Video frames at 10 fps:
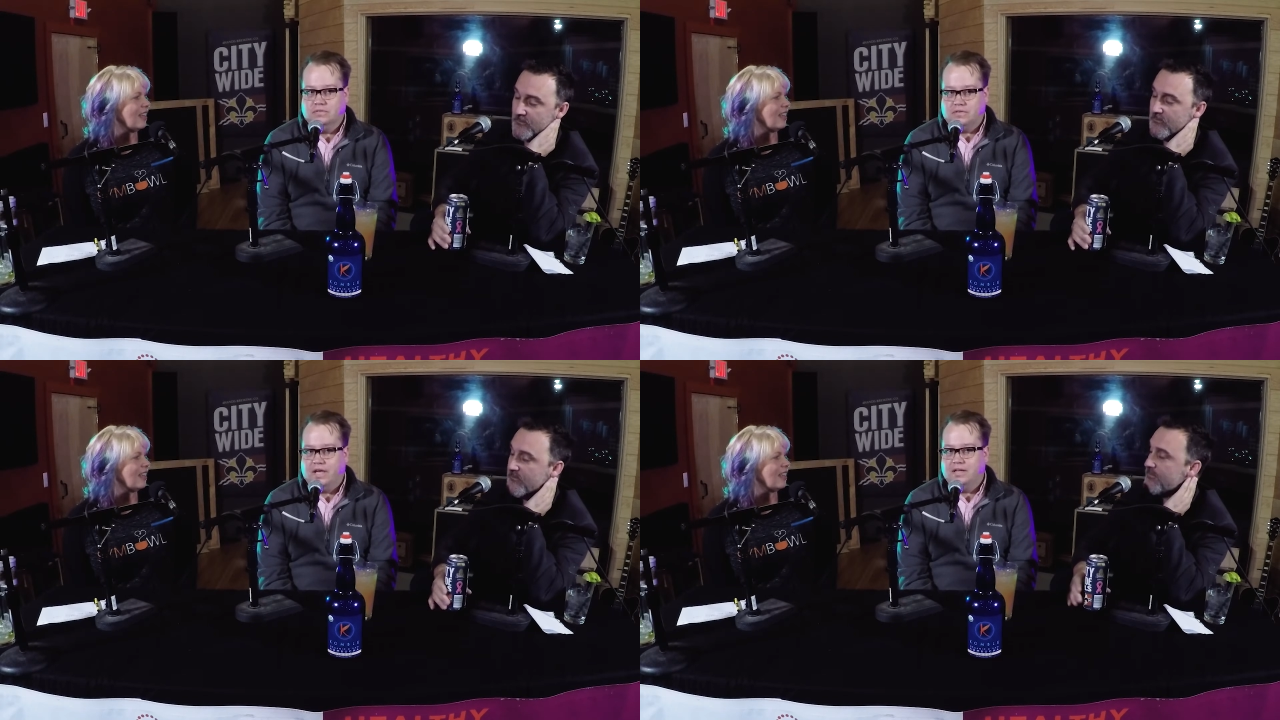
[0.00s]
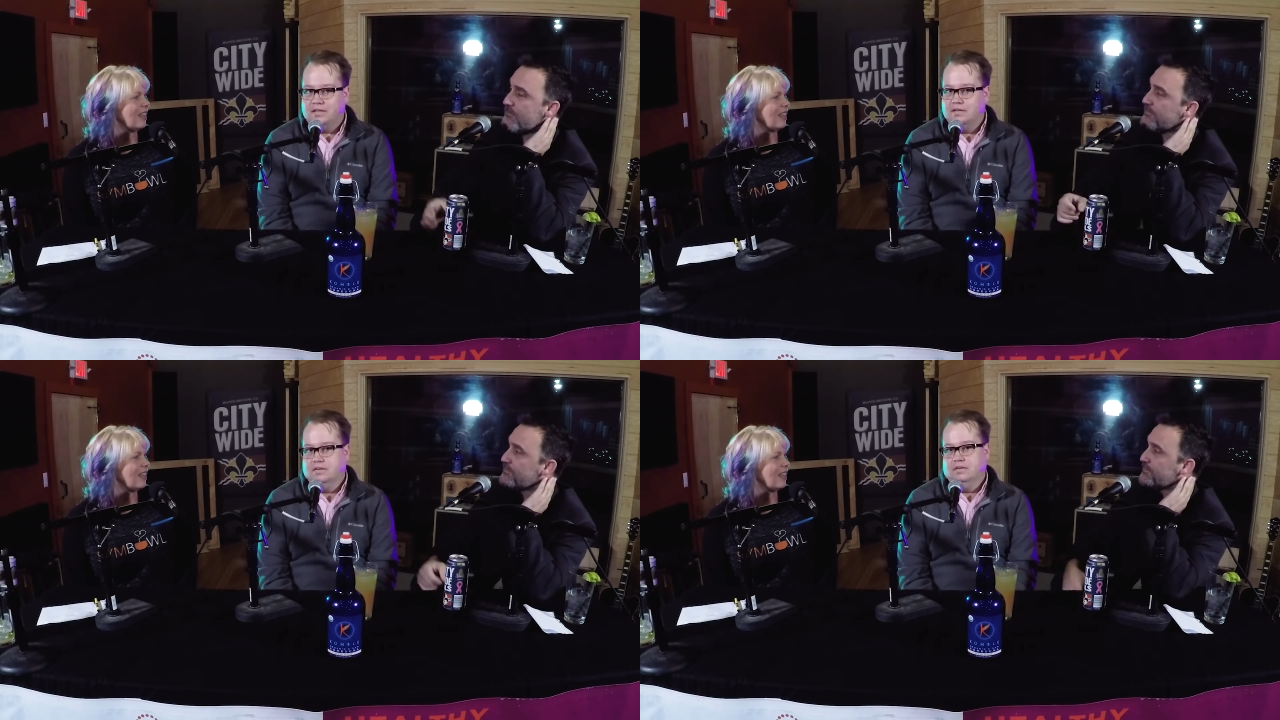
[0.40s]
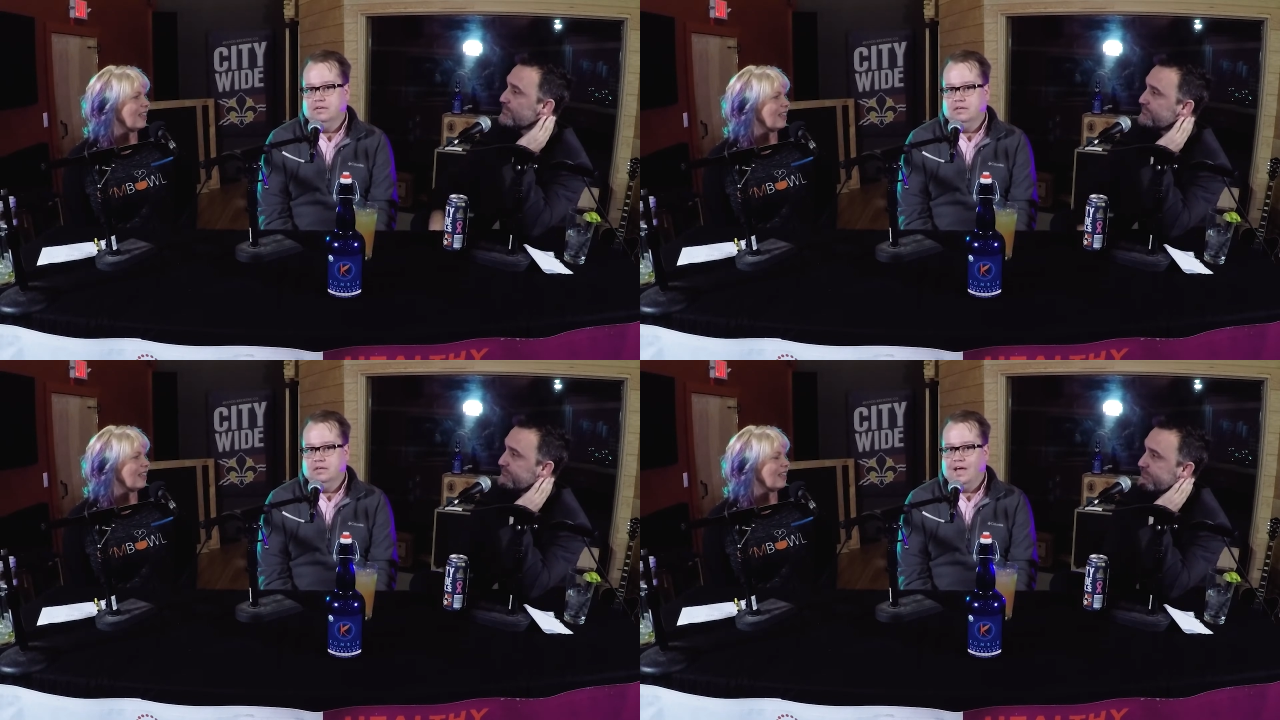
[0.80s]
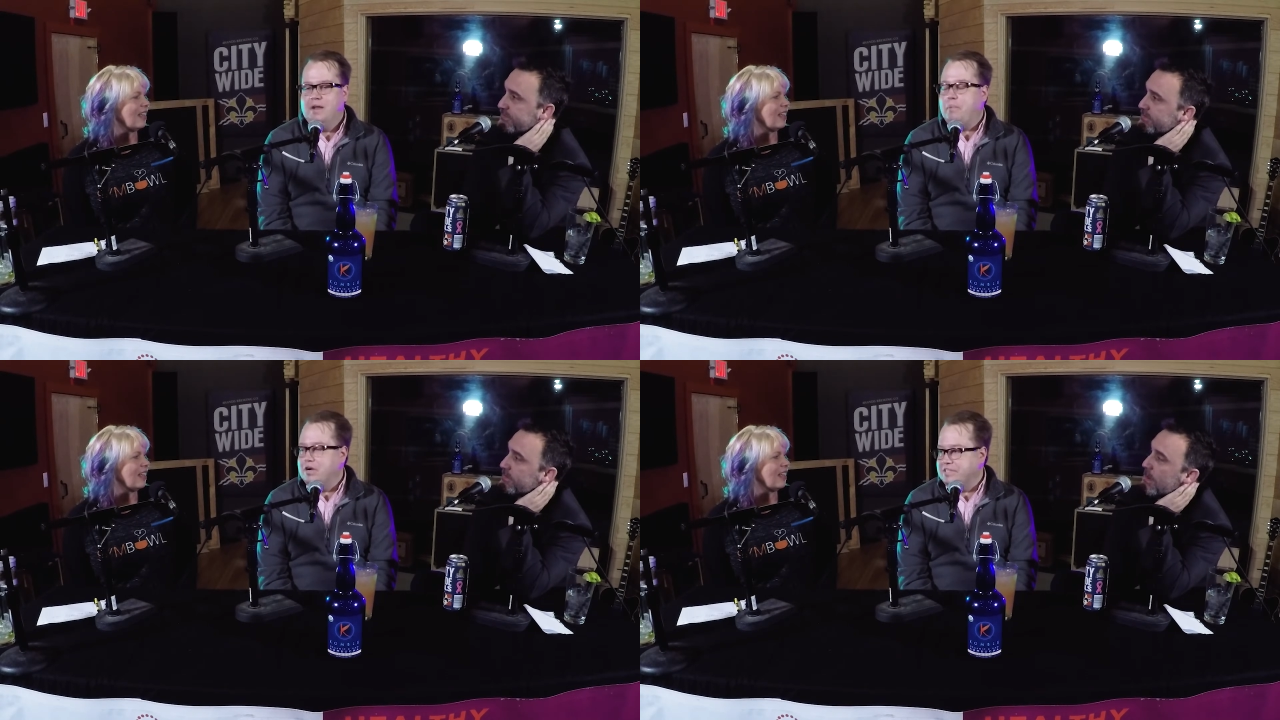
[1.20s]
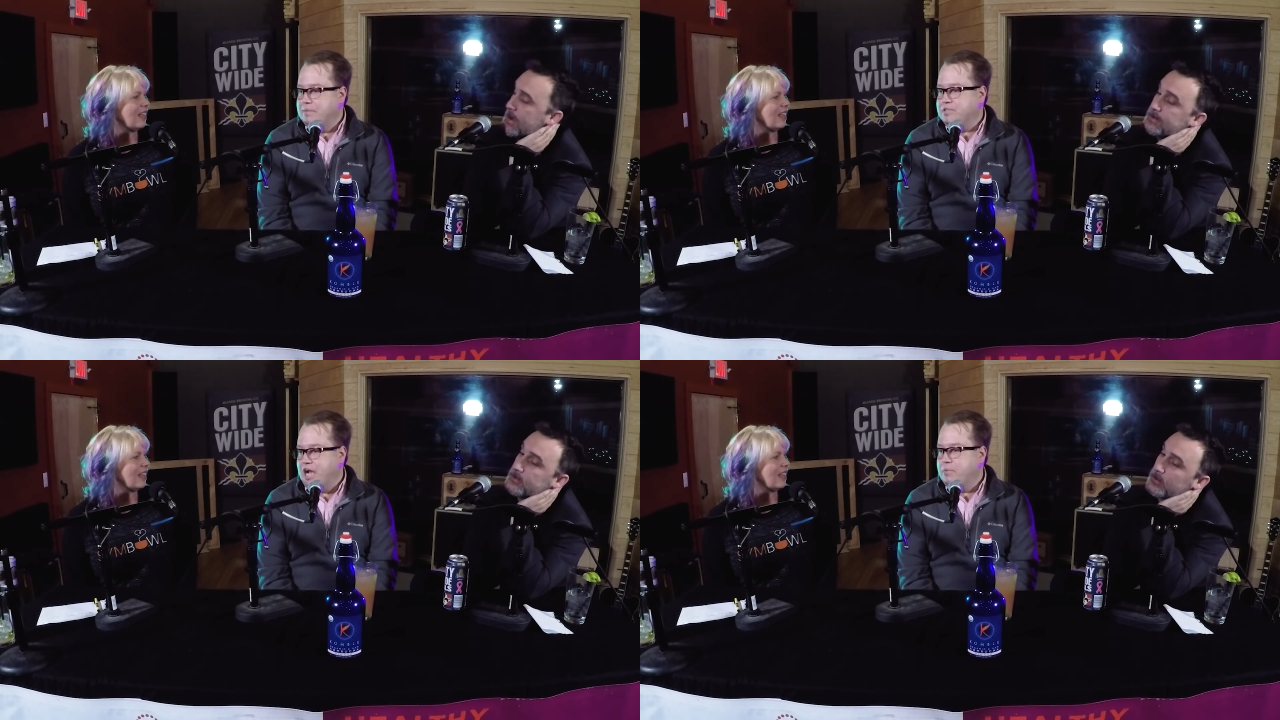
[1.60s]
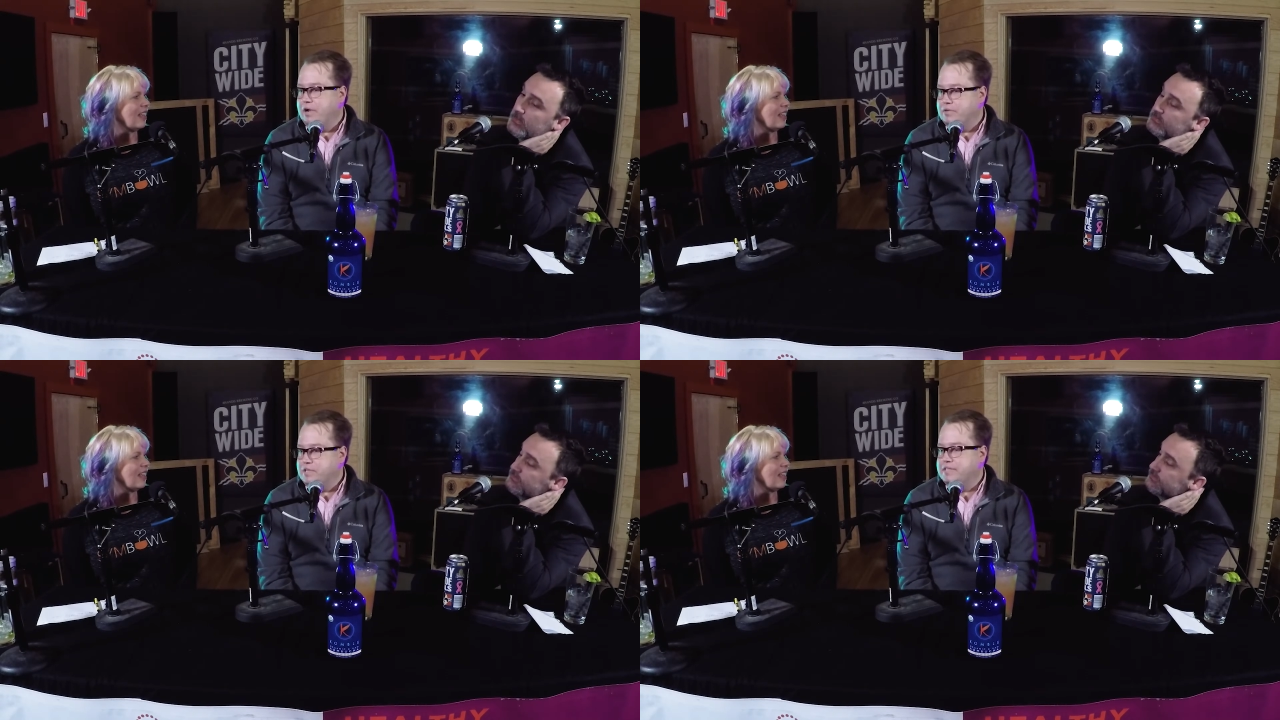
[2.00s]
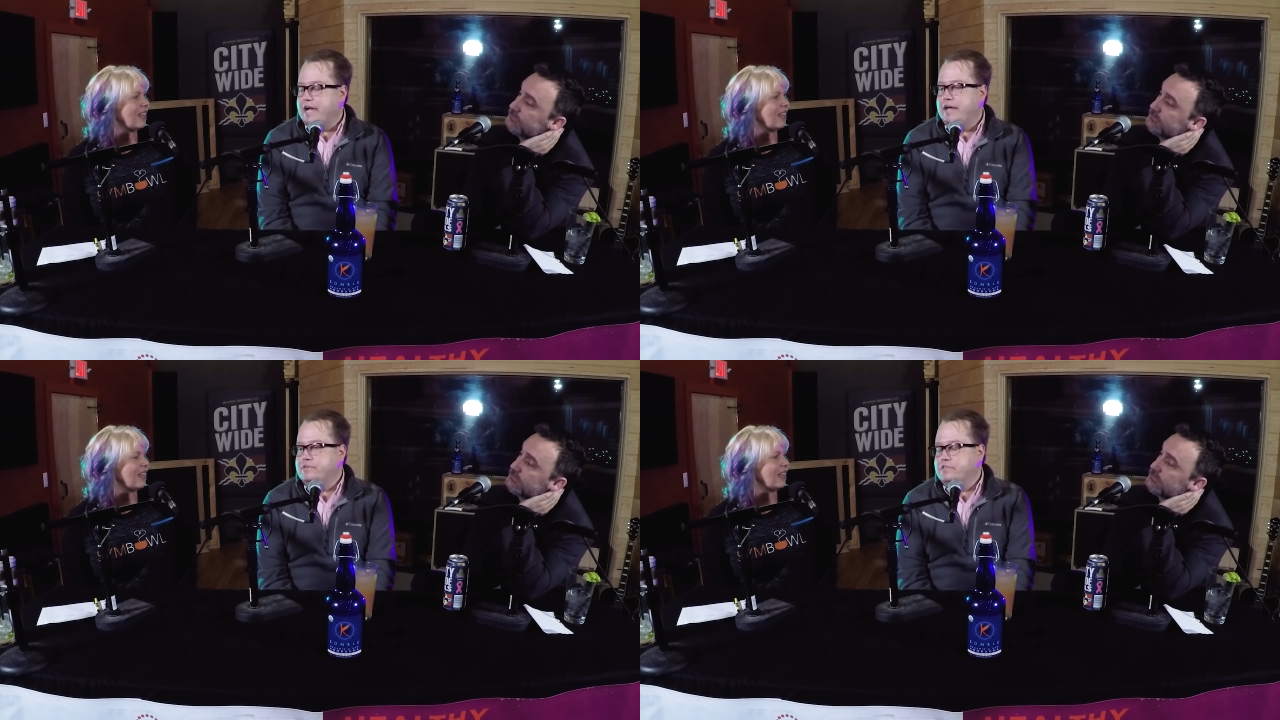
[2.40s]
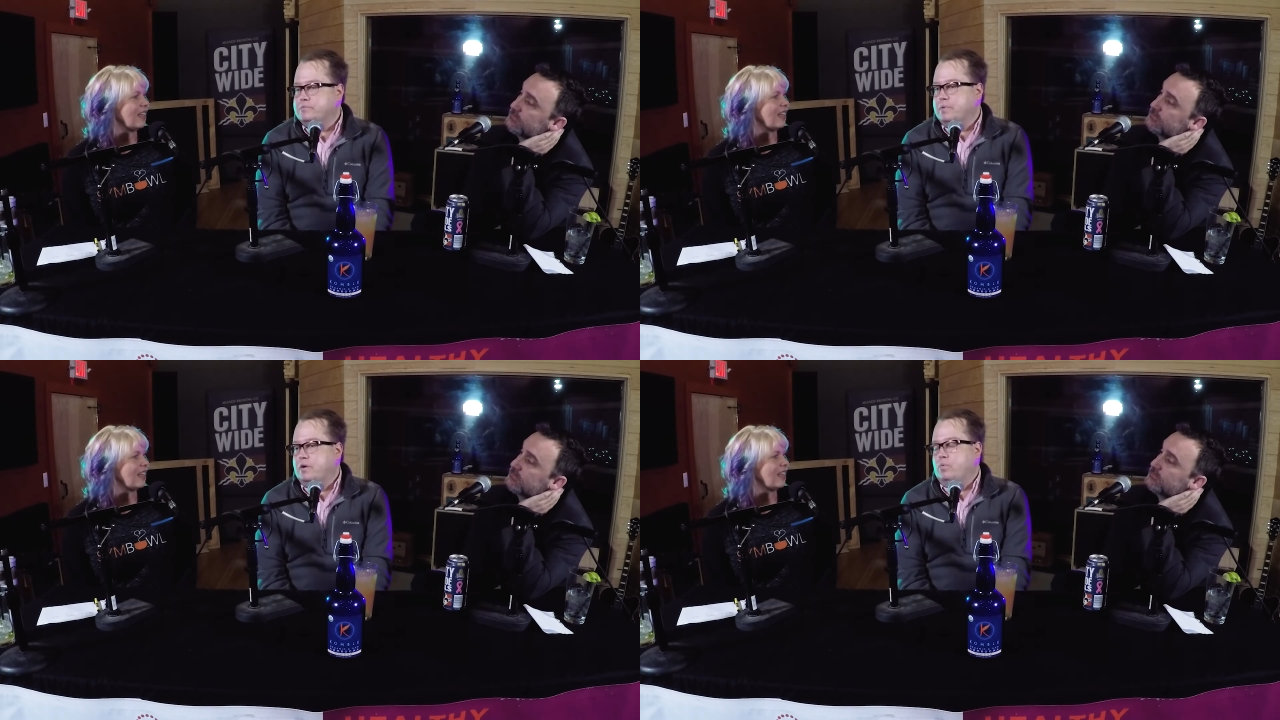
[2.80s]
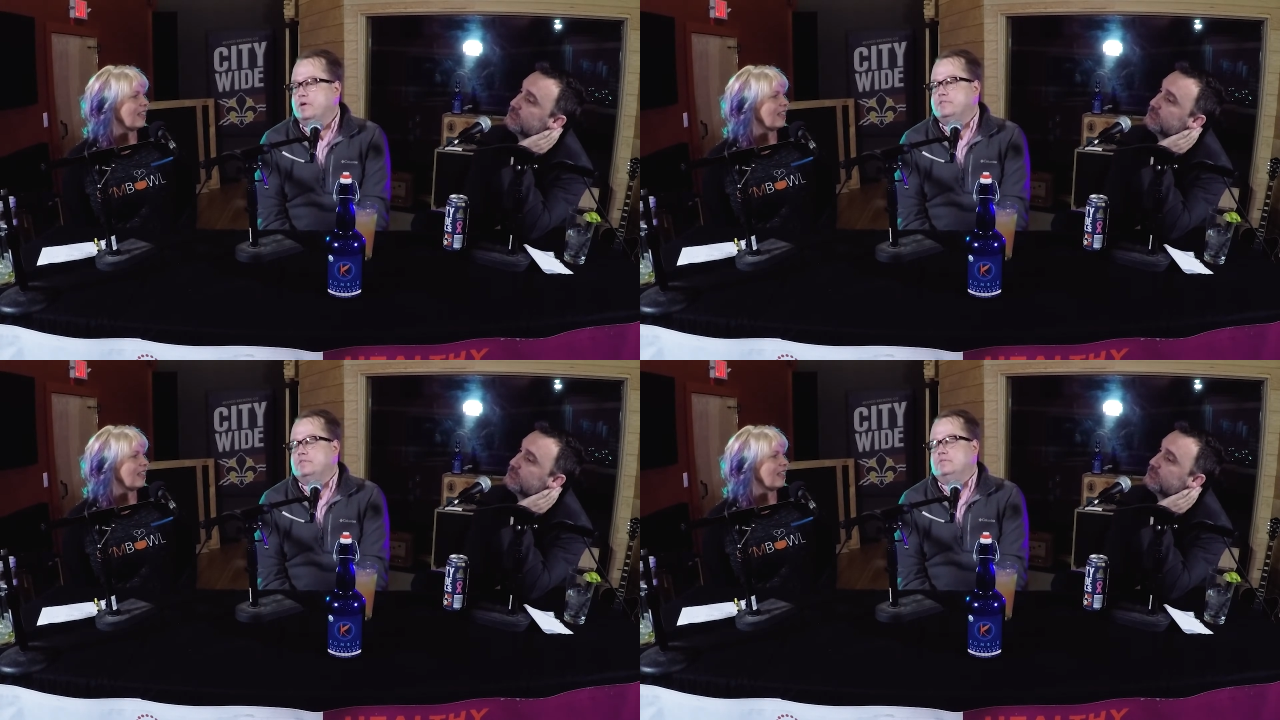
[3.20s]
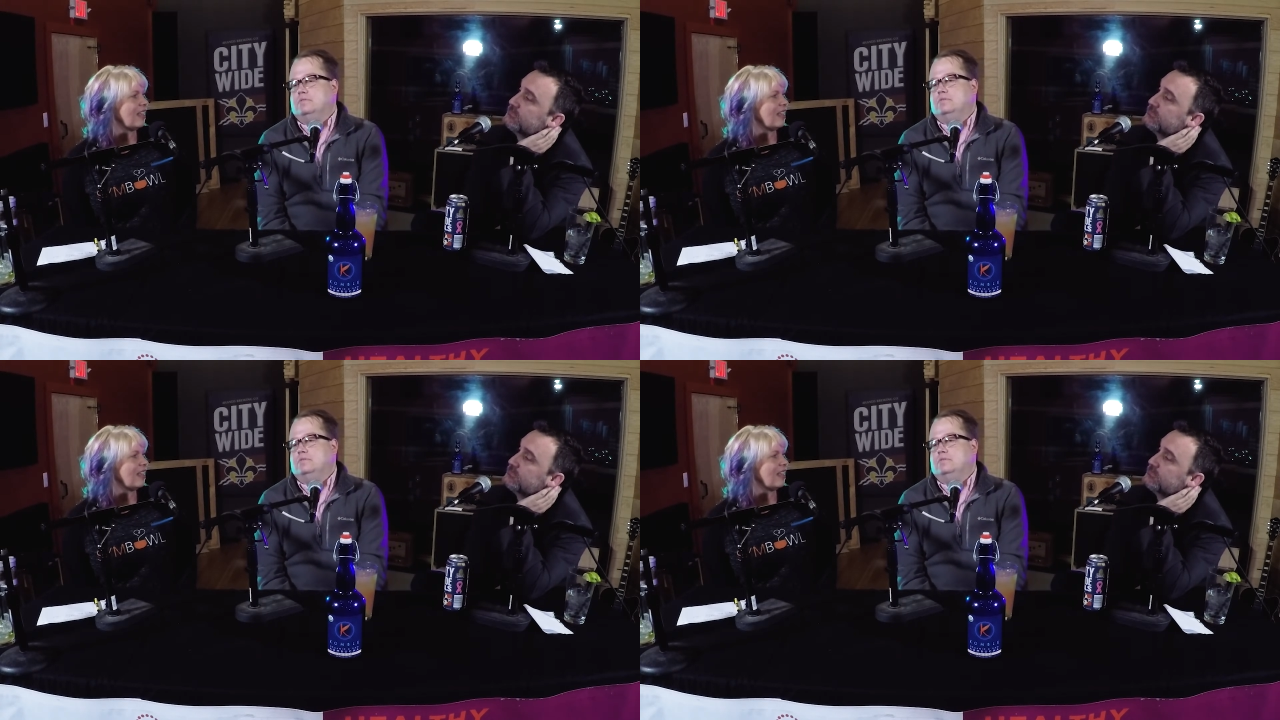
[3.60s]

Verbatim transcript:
Speaker 1: because I had I had a part time job when I was on dialysis, but it wasn't